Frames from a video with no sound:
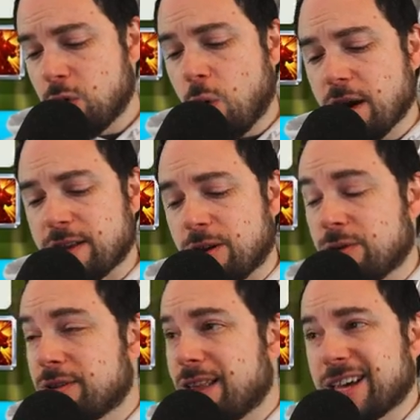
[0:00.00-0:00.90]
Guan
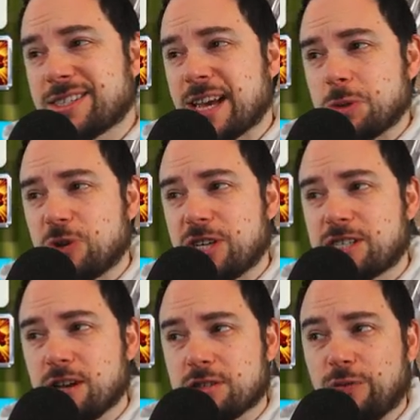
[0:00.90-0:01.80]
Yu, like his
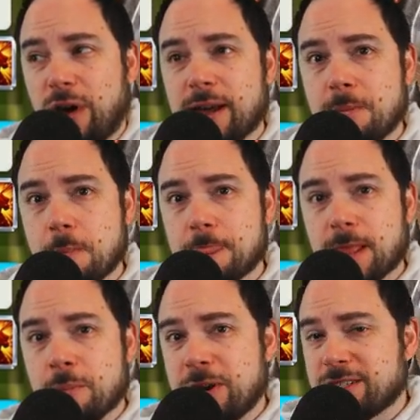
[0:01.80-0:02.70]
expertise skill is fine,
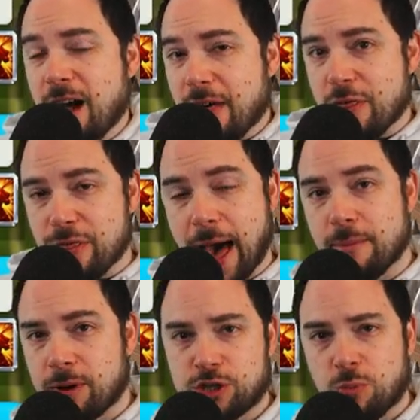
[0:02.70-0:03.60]
but he's not
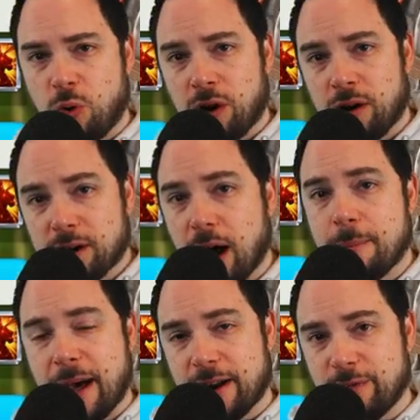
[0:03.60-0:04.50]
that much more combat